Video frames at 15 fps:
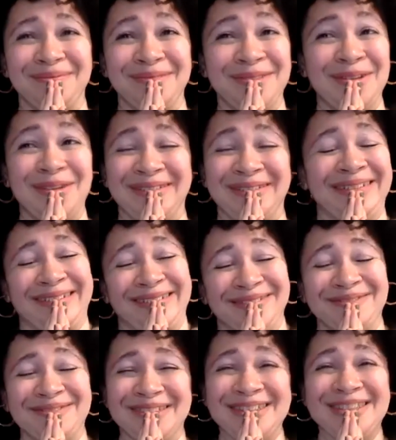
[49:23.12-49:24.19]
No,
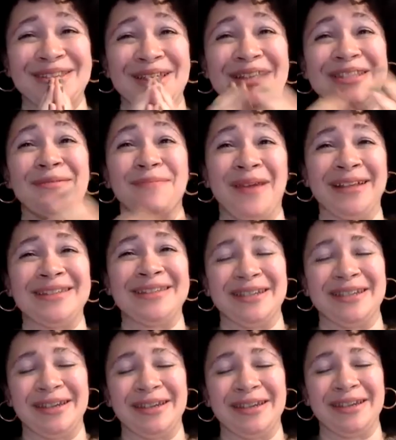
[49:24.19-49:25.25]
so
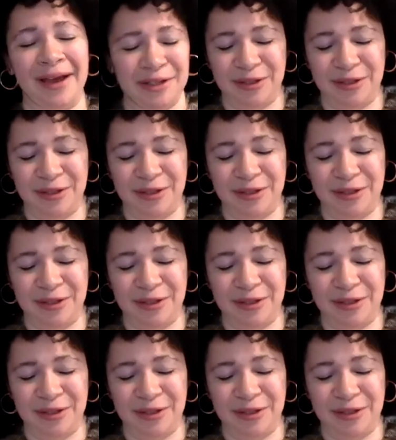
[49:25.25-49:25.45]
I